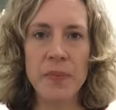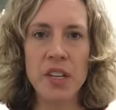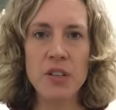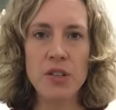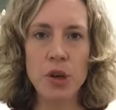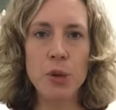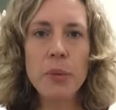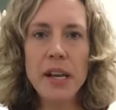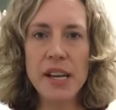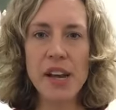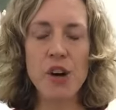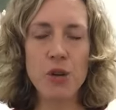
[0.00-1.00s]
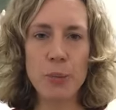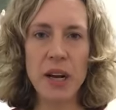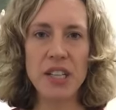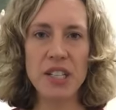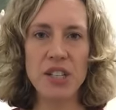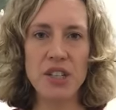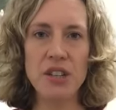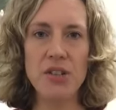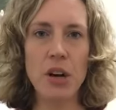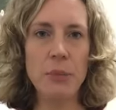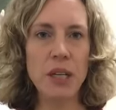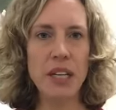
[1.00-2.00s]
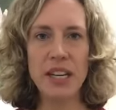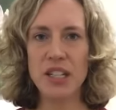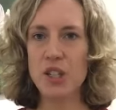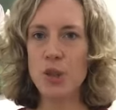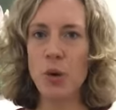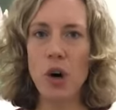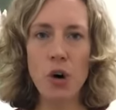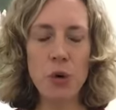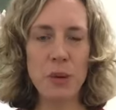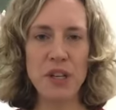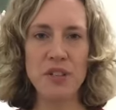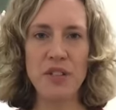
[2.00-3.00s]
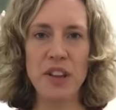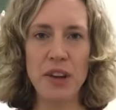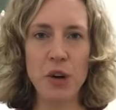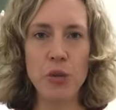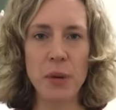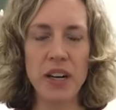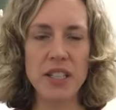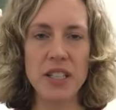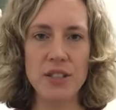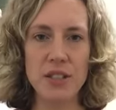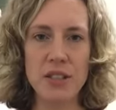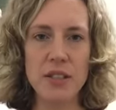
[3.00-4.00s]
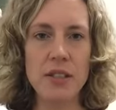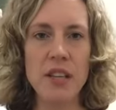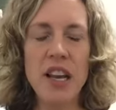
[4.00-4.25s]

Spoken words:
So being a health practitioner, I'm connected to a whole bunch of other health practitioners.